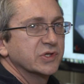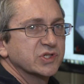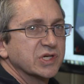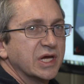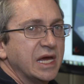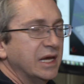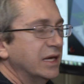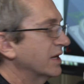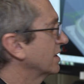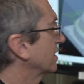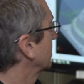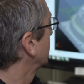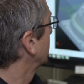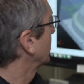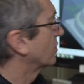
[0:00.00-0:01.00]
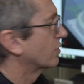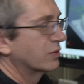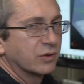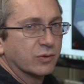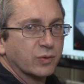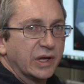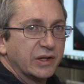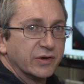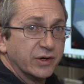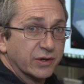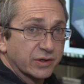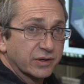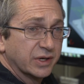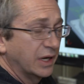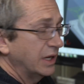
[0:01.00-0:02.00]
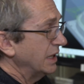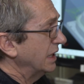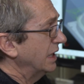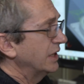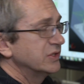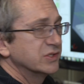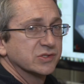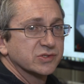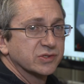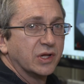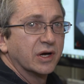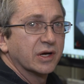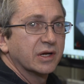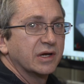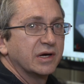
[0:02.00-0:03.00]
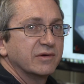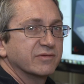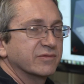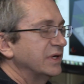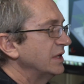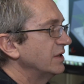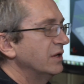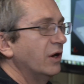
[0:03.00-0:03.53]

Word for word: the shank, or whether your cutting edge is long enough. It